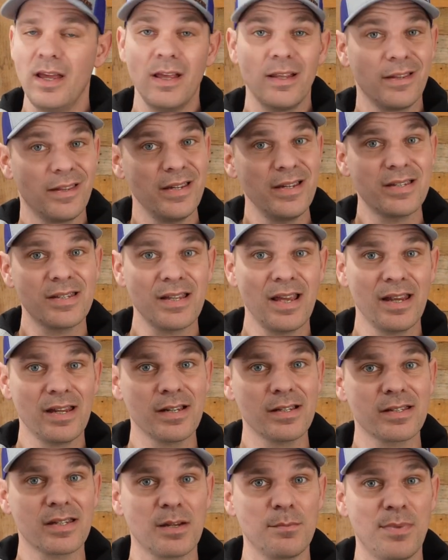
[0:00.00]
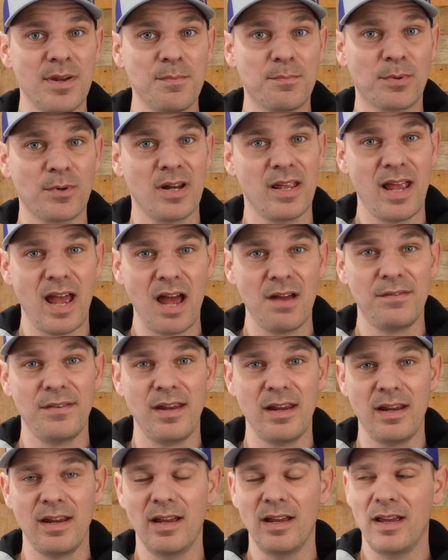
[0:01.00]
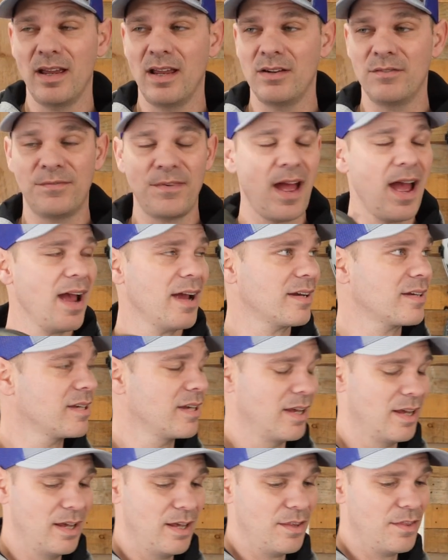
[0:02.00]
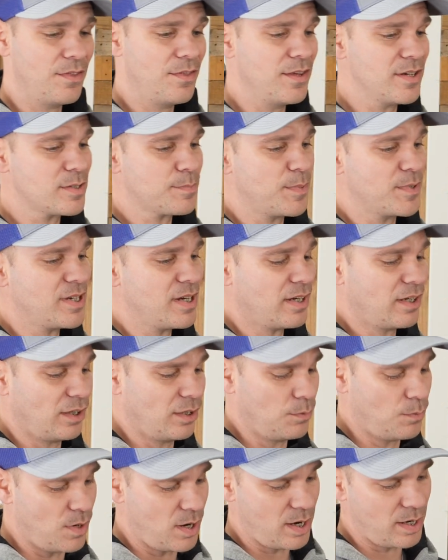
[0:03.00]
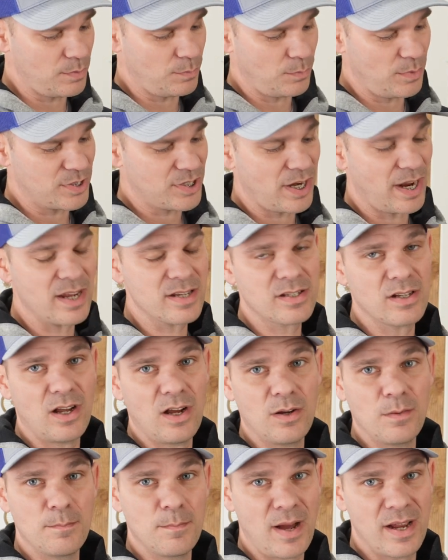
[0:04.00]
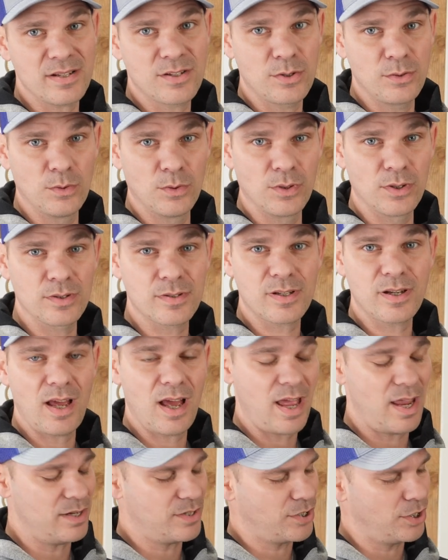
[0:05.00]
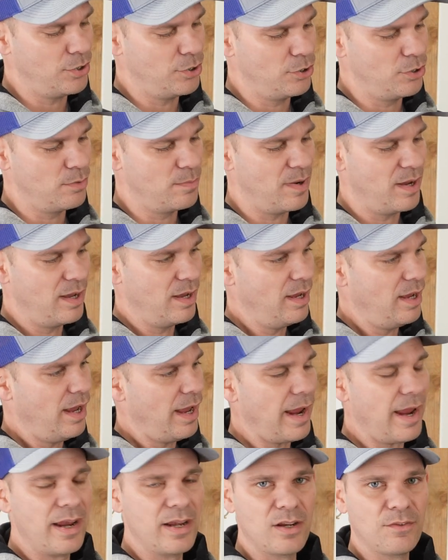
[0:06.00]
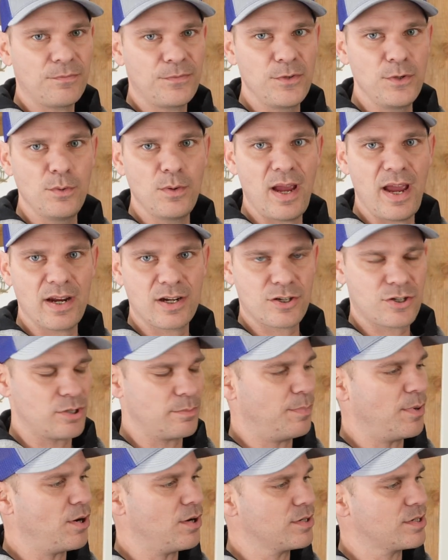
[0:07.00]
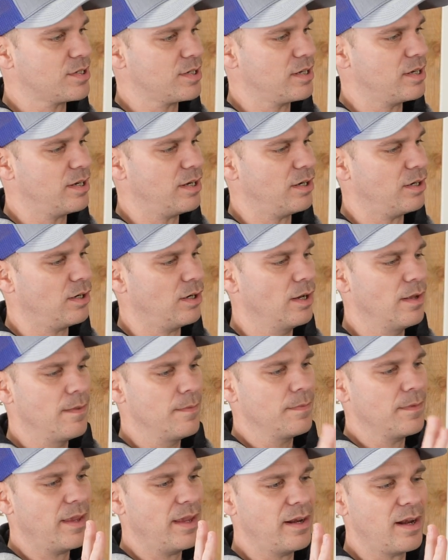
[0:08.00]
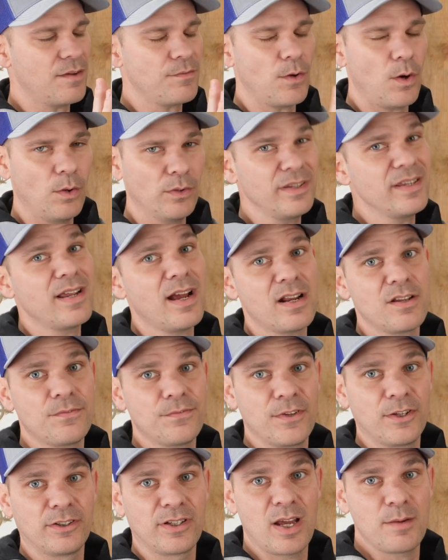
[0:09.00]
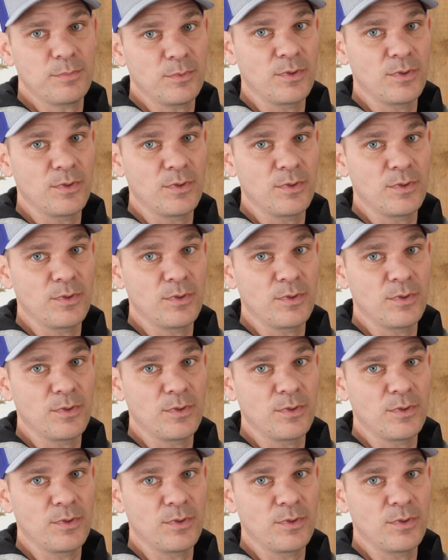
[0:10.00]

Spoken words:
These things can be pretty heavy. In fact, this particular one, which has my tools, a tube, and a few extra parts in here, and I've only got it filled up